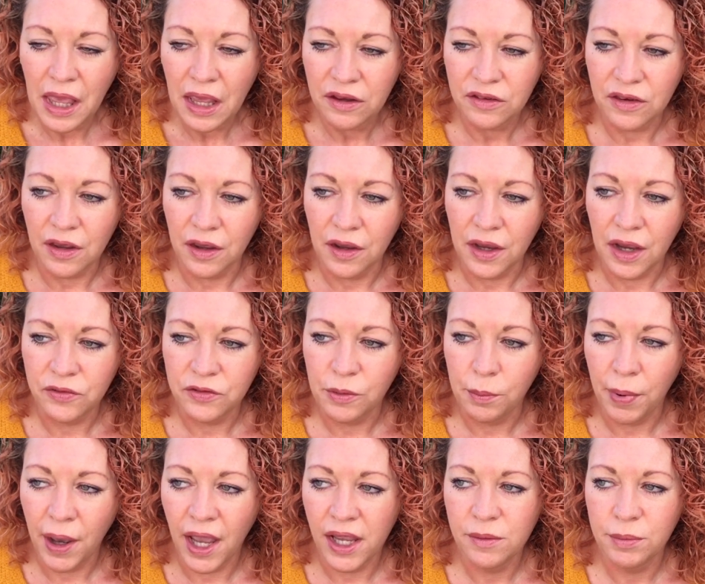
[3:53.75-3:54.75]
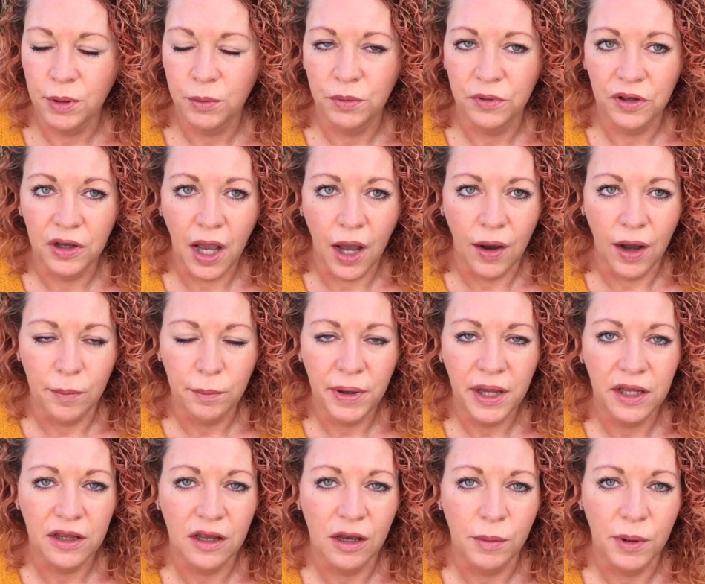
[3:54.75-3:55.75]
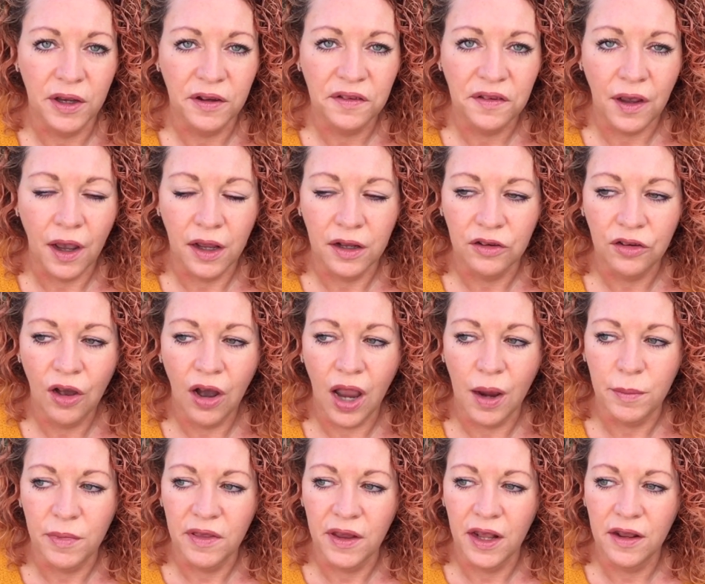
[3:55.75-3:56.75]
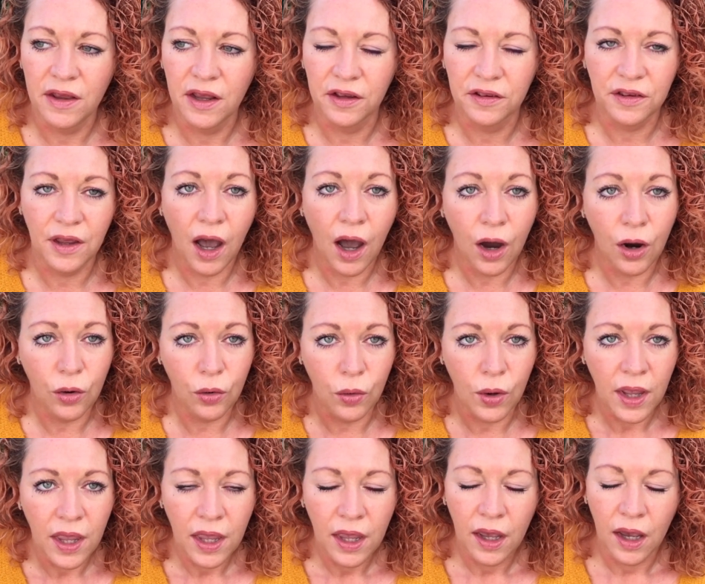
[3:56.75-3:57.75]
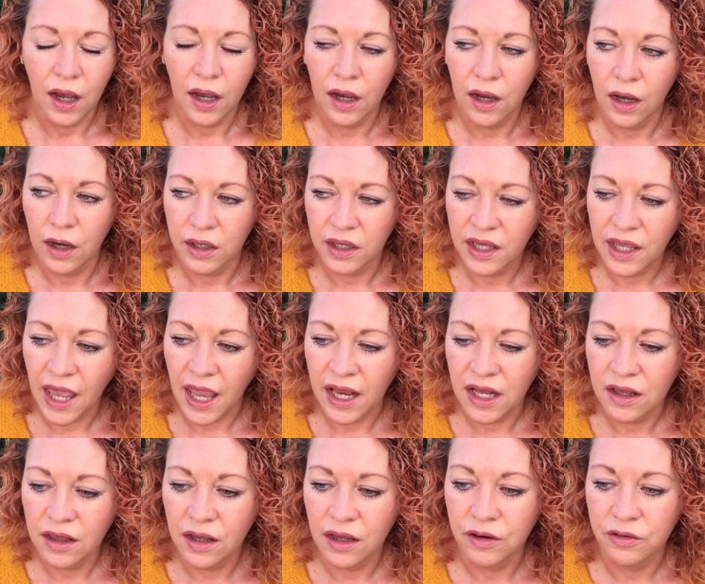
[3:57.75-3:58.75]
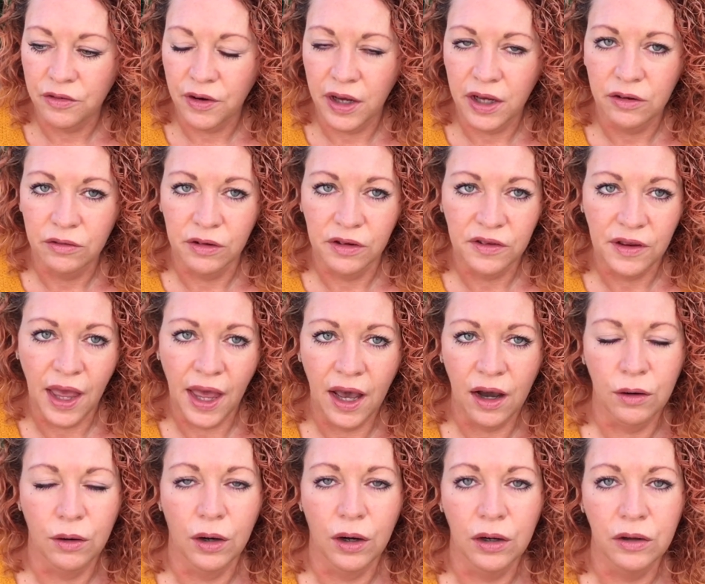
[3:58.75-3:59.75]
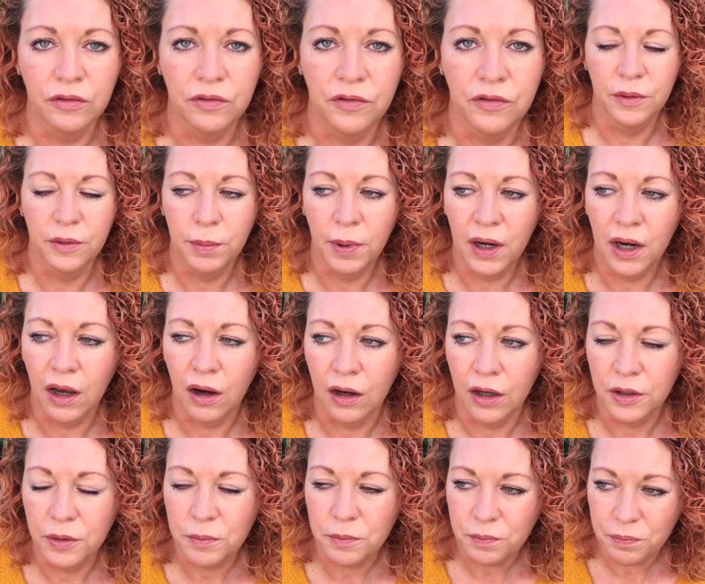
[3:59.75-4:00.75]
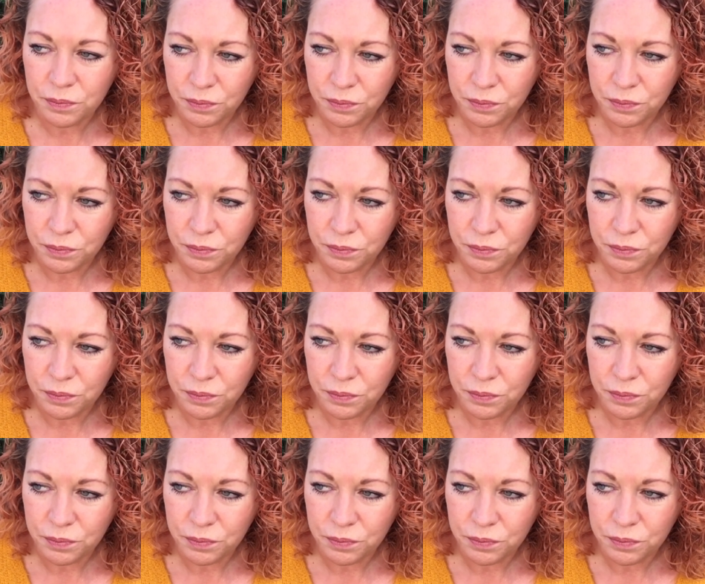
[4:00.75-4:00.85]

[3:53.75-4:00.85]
So you have to pay people to go out and pick them at a certain time, and then there's the whole uh, getting the fragrance out of plant